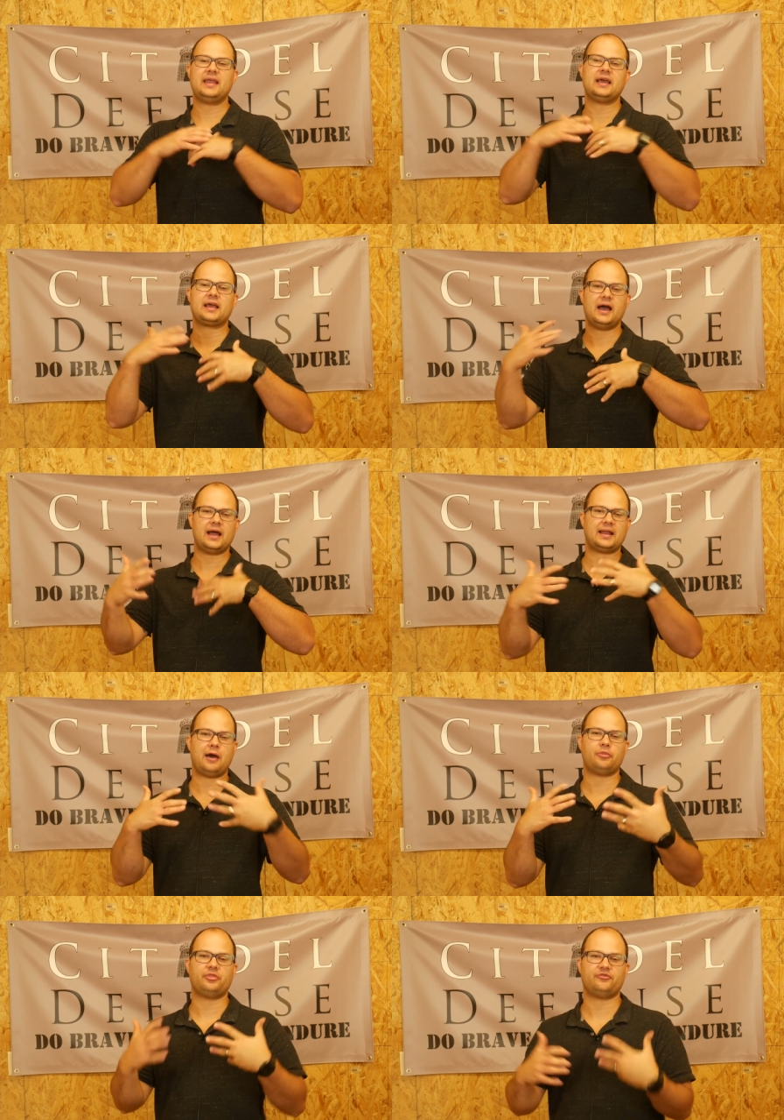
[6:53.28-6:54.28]
getting a cut
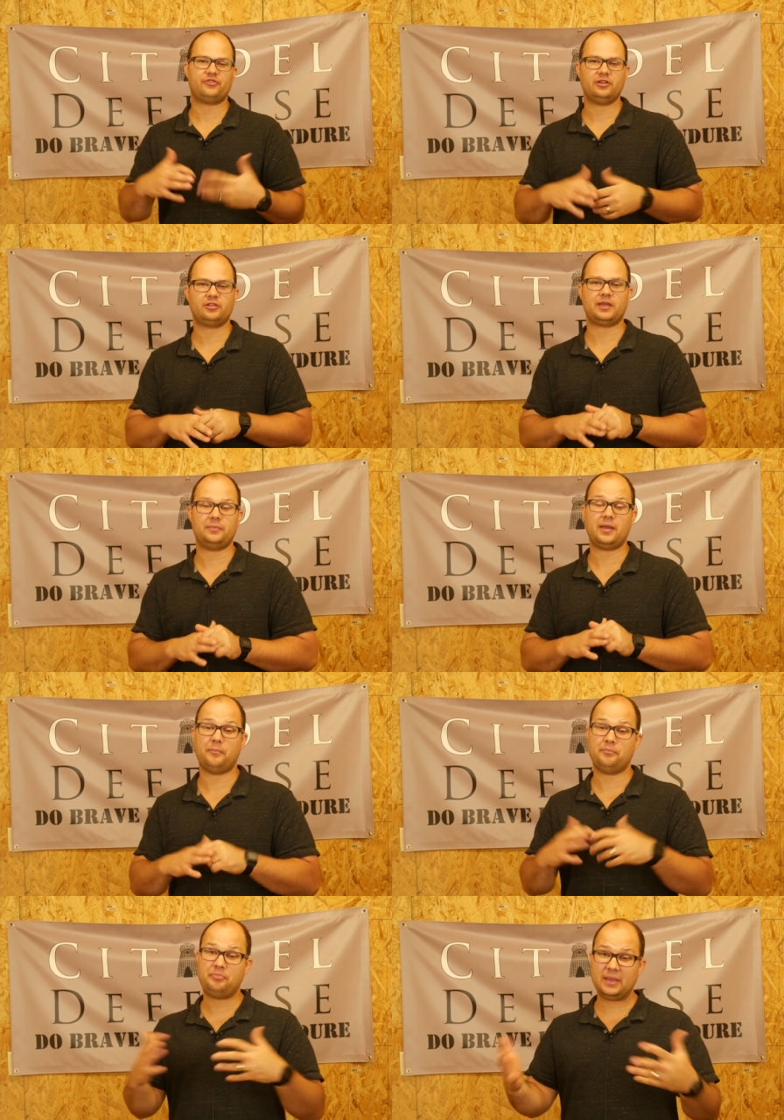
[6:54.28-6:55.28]
out in the field can be a
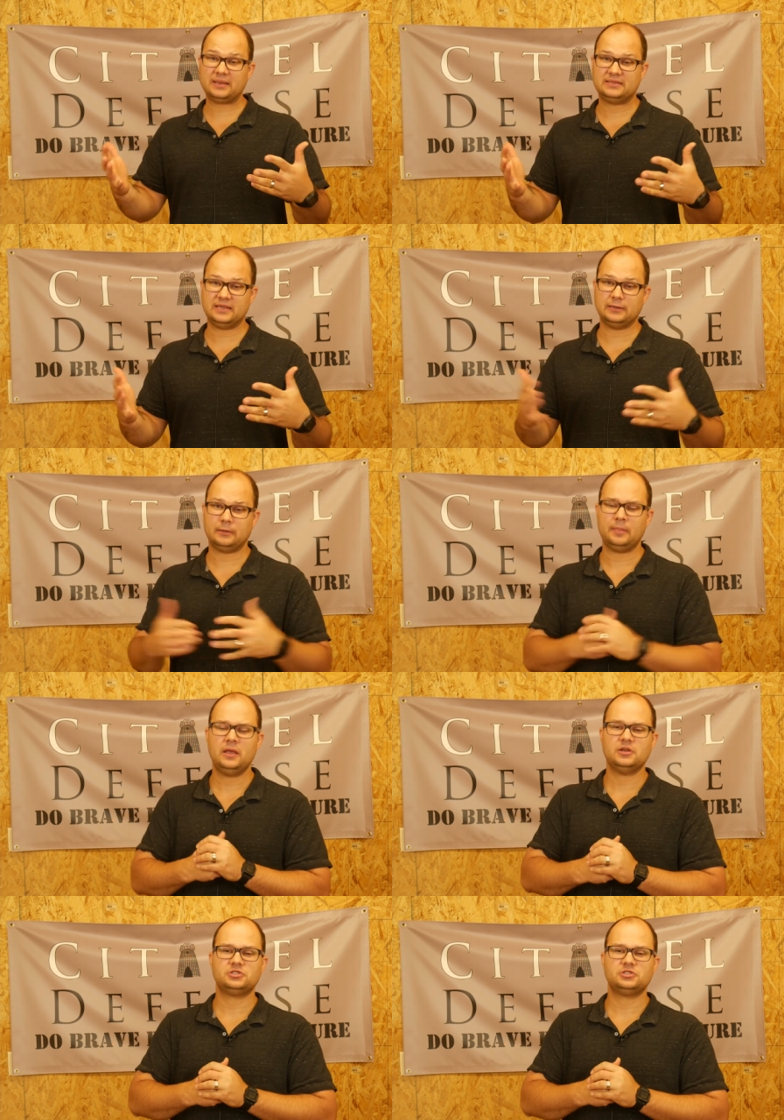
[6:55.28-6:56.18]
big deal,